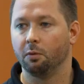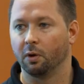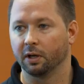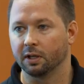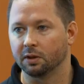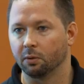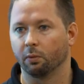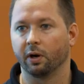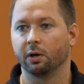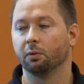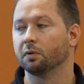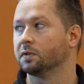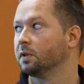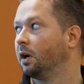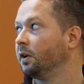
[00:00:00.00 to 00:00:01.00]
if you want to get the
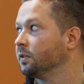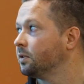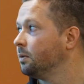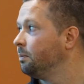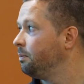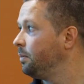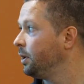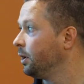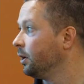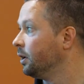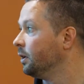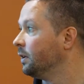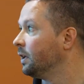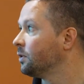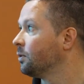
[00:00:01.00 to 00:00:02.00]
right results,
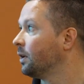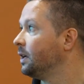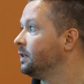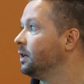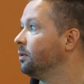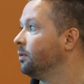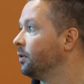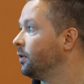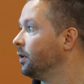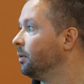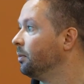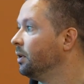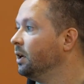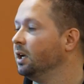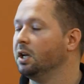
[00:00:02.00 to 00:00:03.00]
period. And that's what I did with
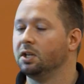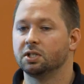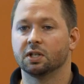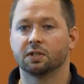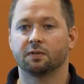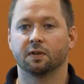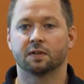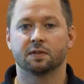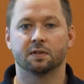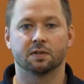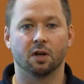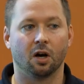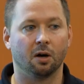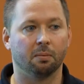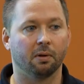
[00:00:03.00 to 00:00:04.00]
him. Just fix
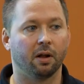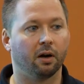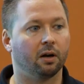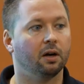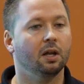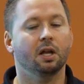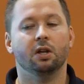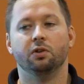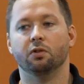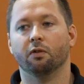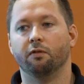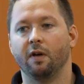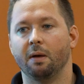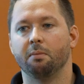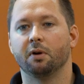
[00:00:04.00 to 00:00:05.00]
his gallbladder.
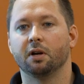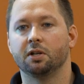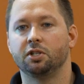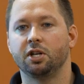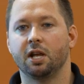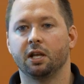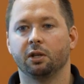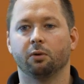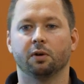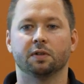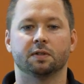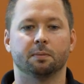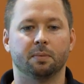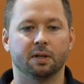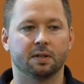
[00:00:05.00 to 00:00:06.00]
November to
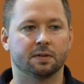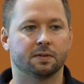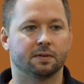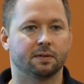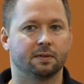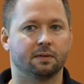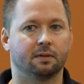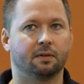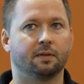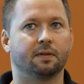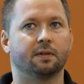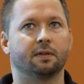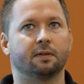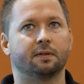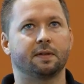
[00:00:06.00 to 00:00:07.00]
January is the biggest
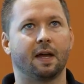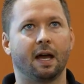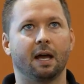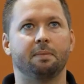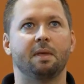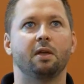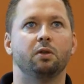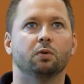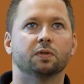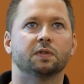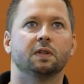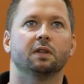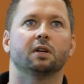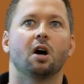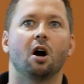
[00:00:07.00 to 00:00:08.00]
time that you'll
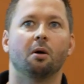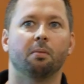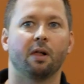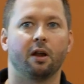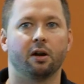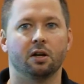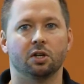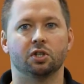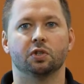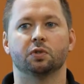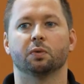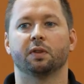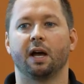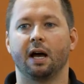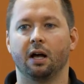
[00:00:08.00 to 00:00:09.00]
see the gallbladder
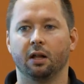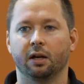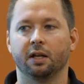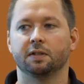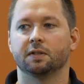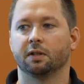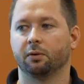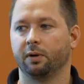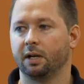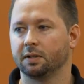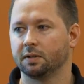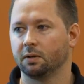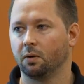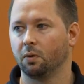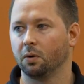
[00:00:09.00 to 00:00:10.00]
issues with the holidays and the
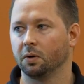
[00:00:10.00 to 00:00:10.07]
rancid